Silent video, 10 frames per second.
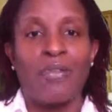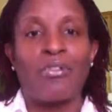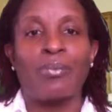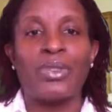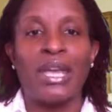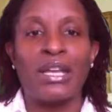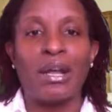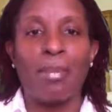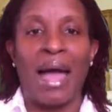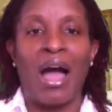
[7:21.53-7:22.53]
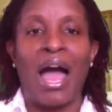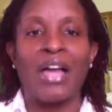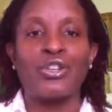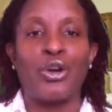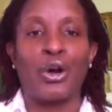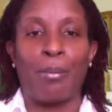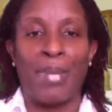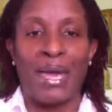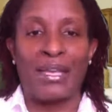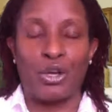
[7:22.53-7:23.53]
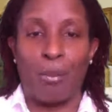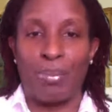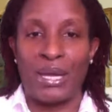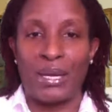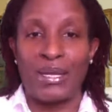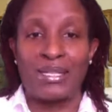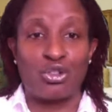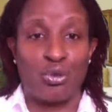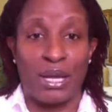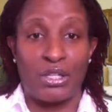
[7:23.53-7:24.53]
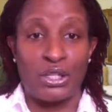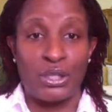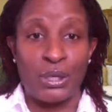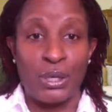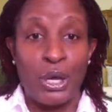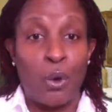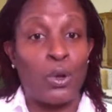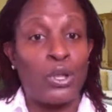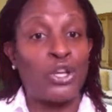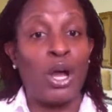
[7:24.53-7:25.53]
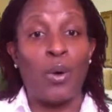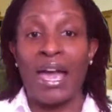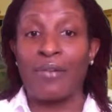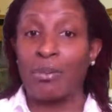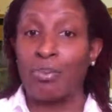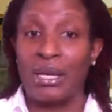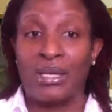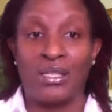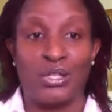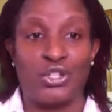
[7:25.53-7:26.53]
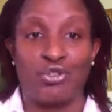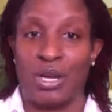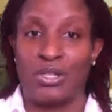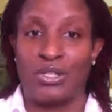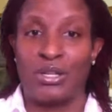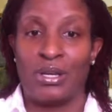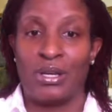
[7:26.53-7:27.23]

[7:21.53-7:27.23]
from thinking about how you're going to make your penny stretch when you don't have the penny to stretch.